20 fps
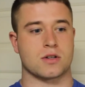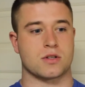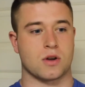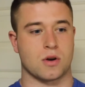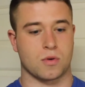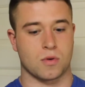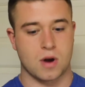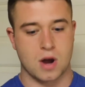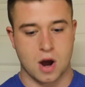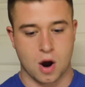
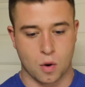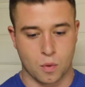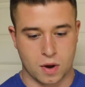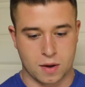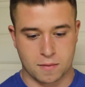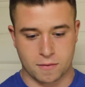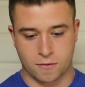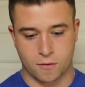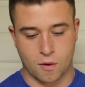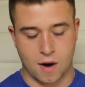So a
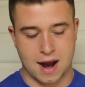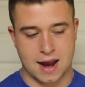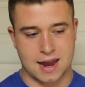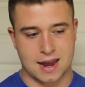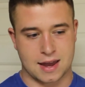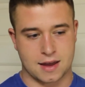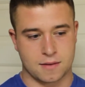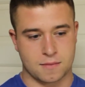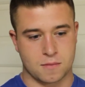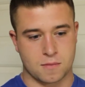week before I
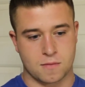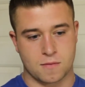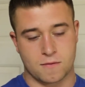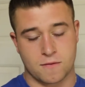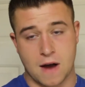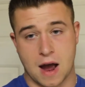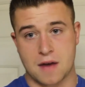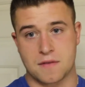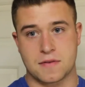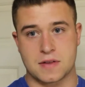hit
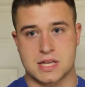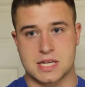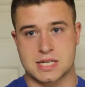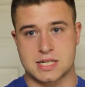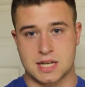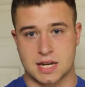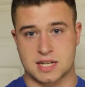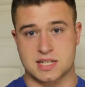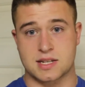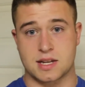
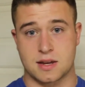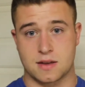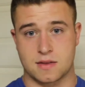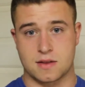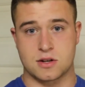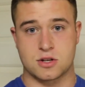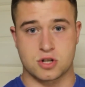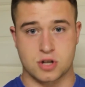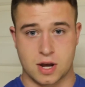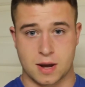556 in
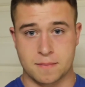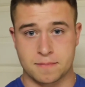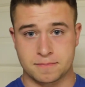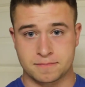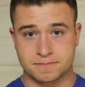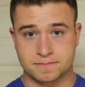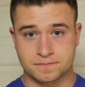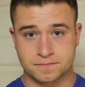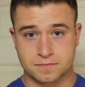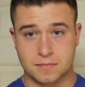the gym
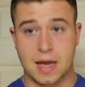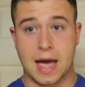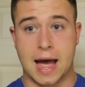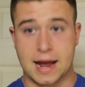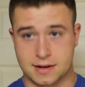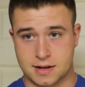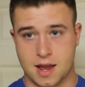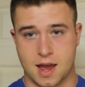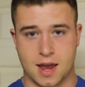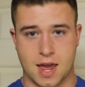
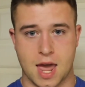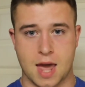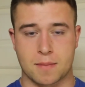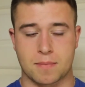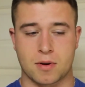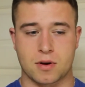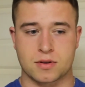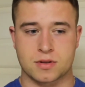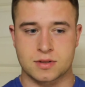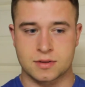at Dan
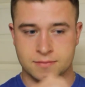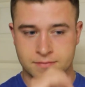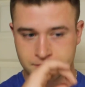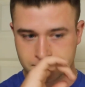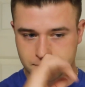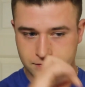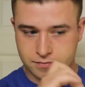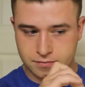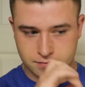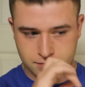Campos
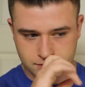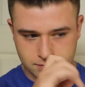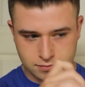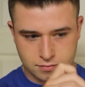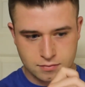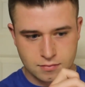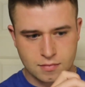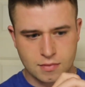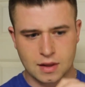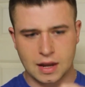
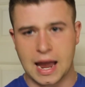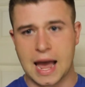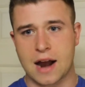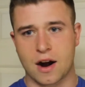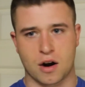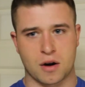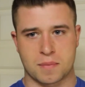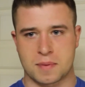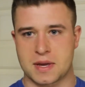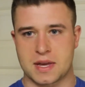at
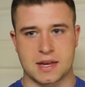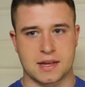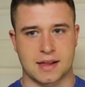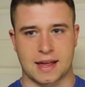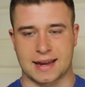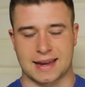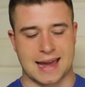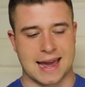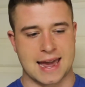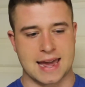RPE
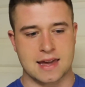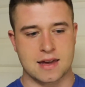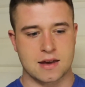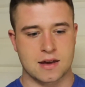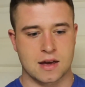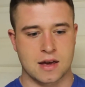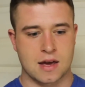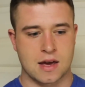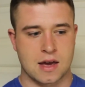like 8,